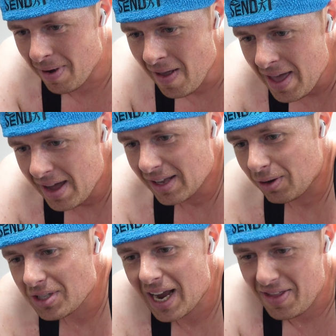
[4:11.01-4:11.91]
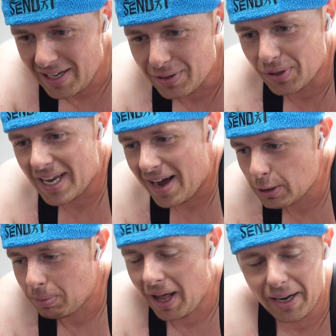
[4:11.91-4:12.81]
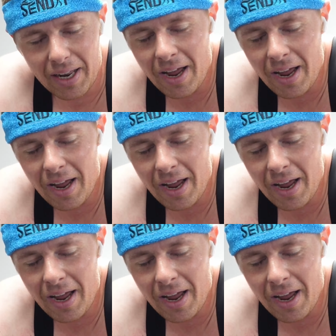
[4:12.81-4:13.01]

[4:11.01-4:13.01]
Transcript: As long as I get the intervals out as planned,